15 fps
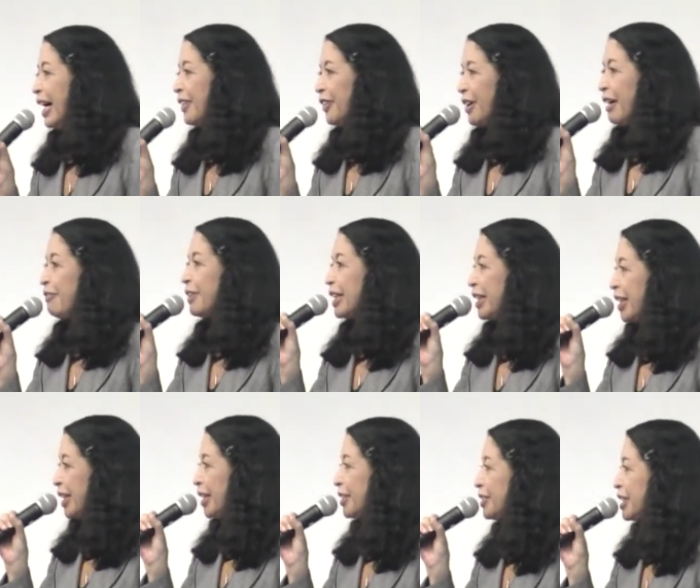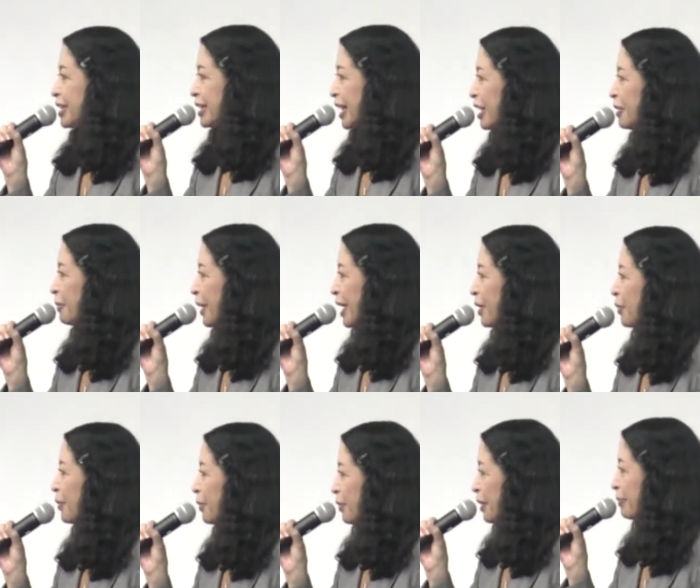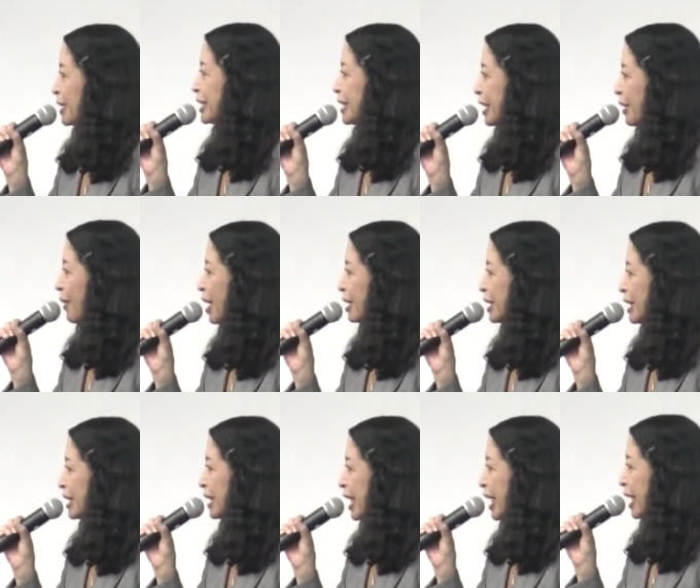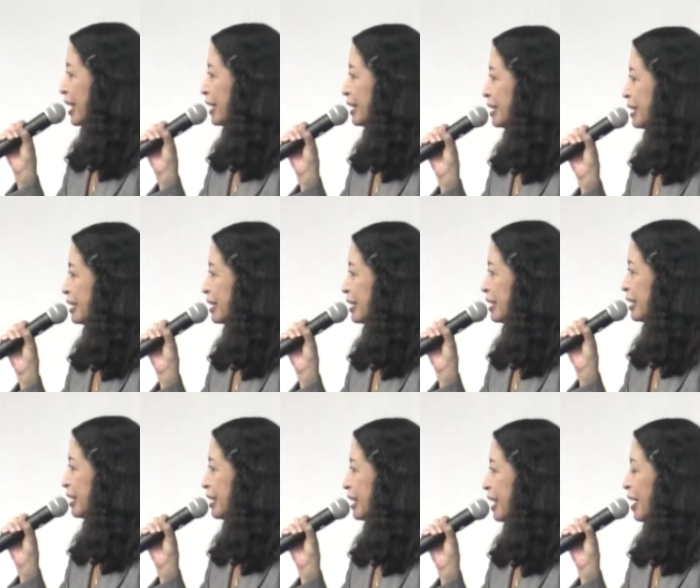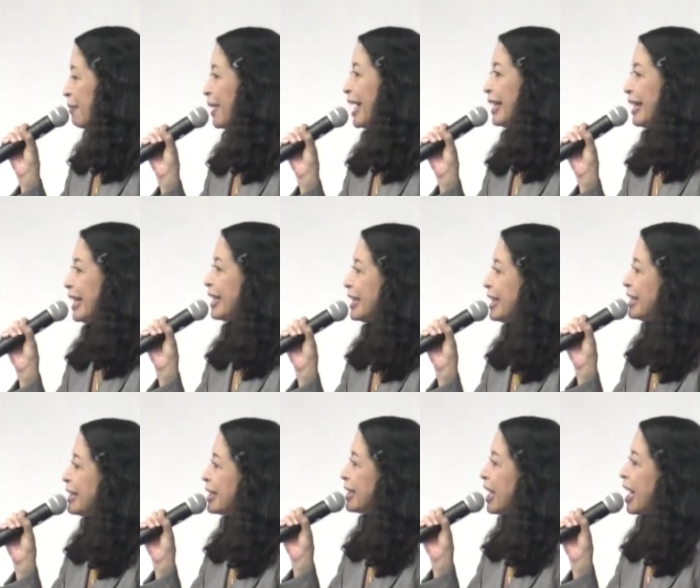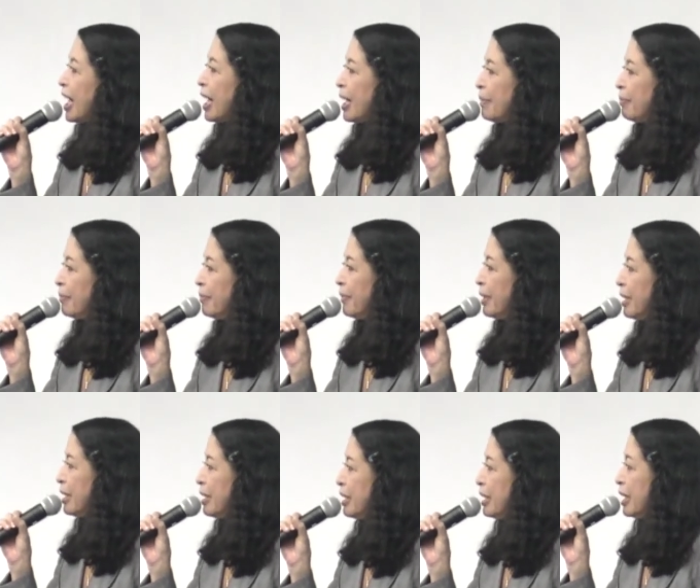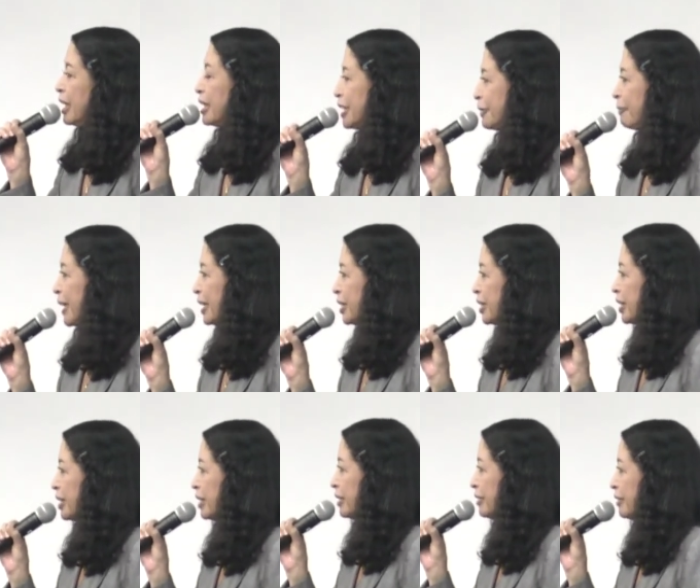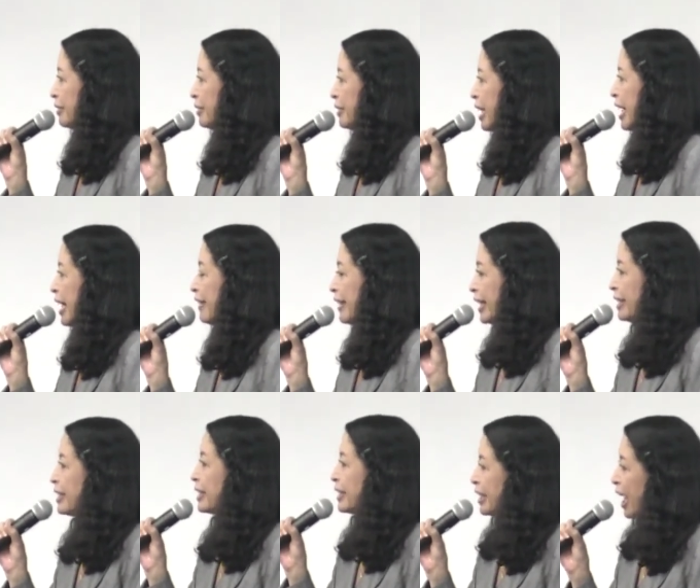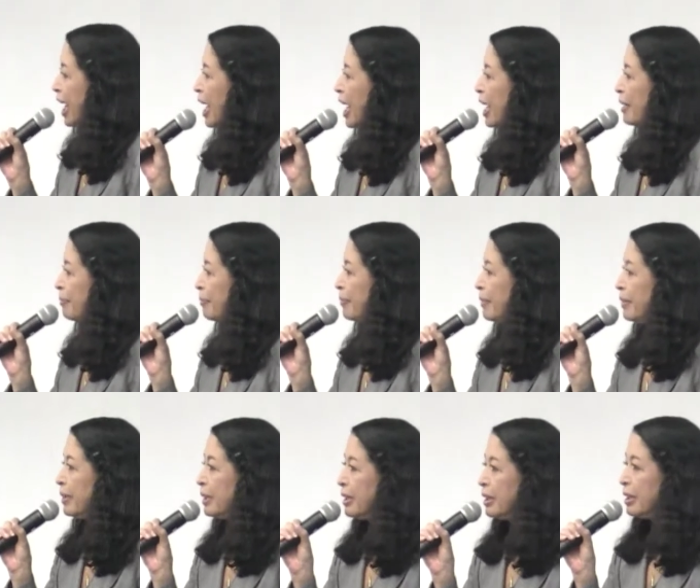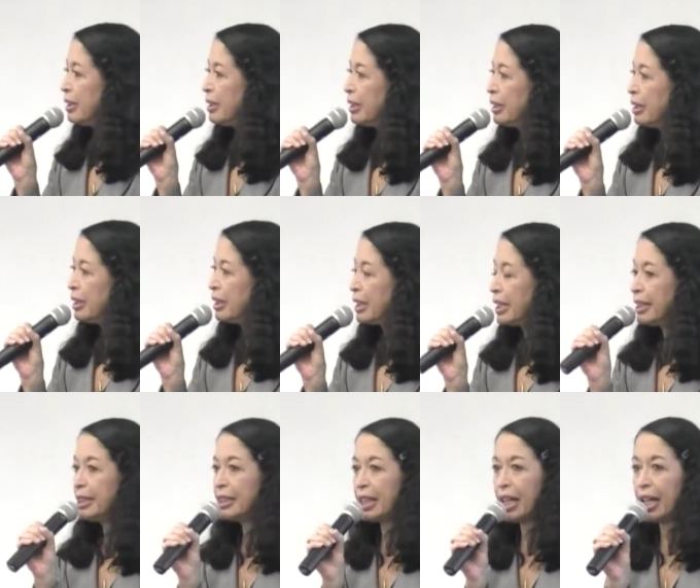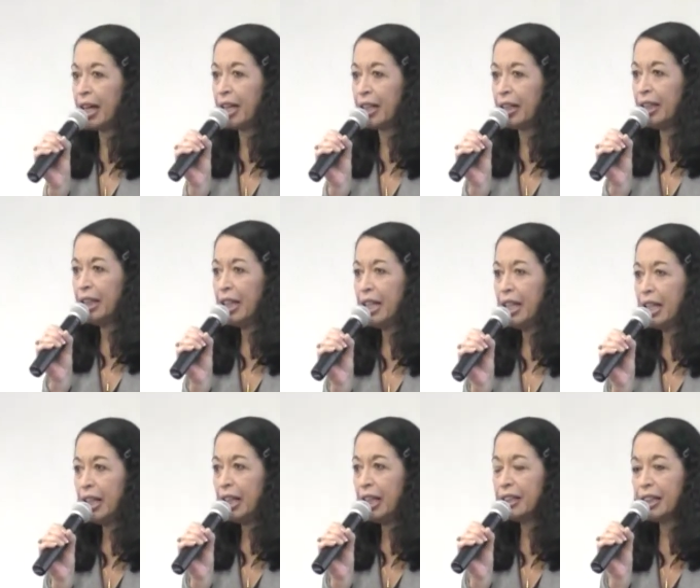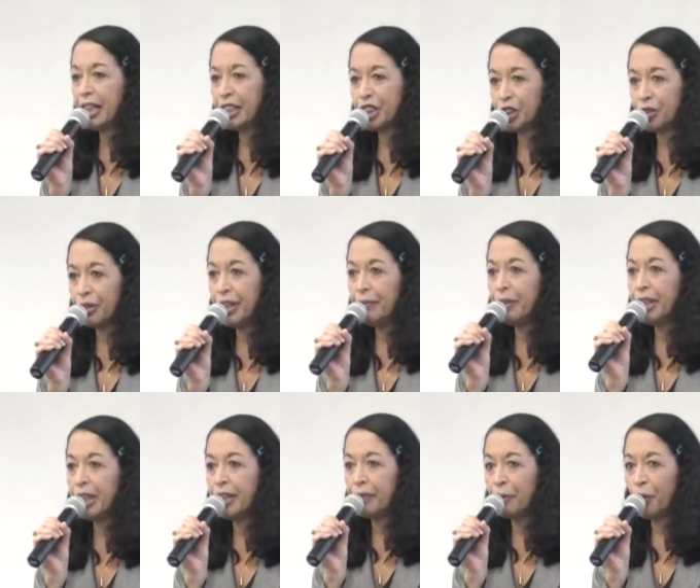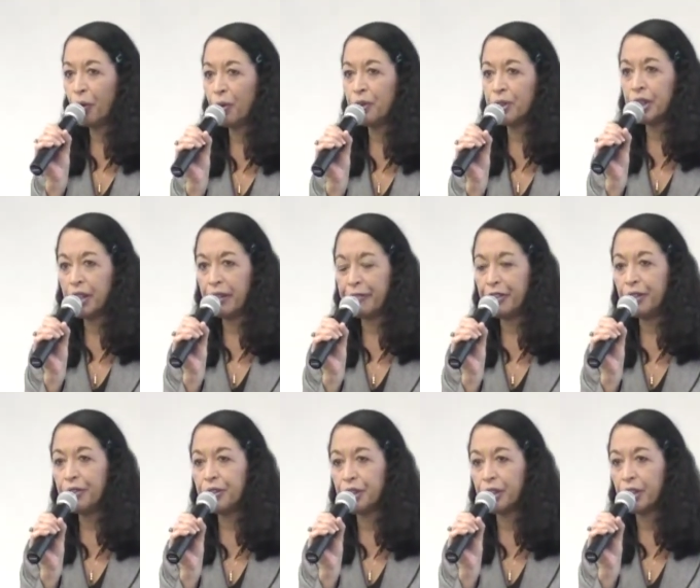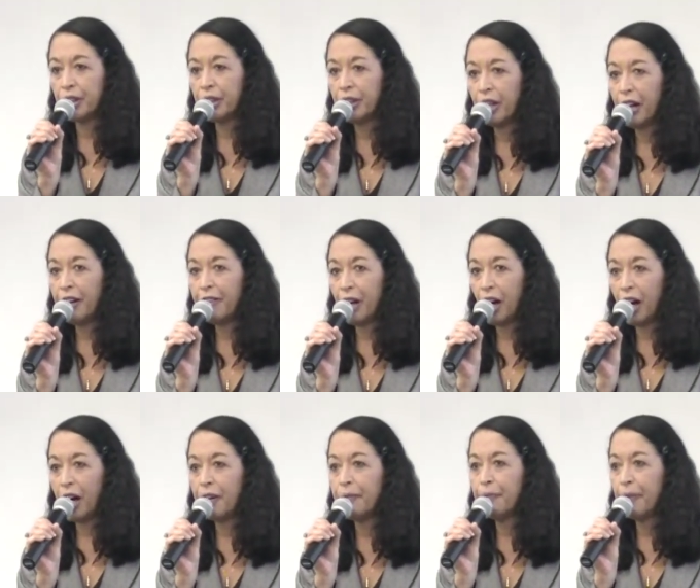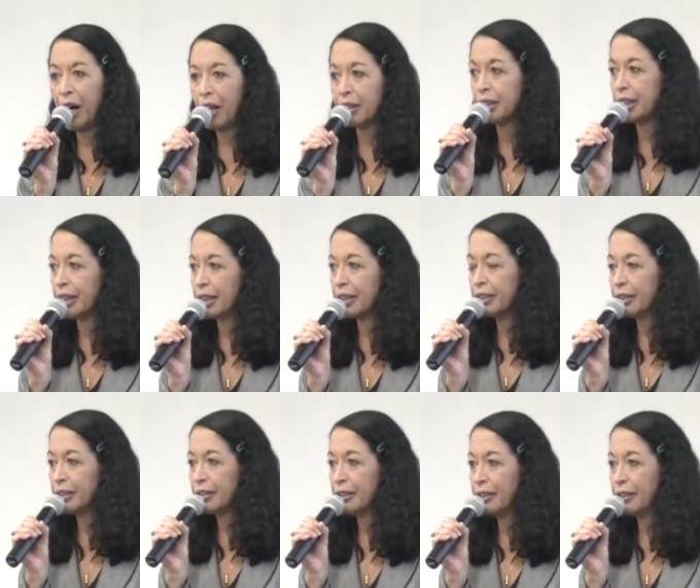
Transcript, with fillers: Every year to celebrate Women's Equality Day. But I think this time, it's special. This time, this day, is extremely important to the future of our politics.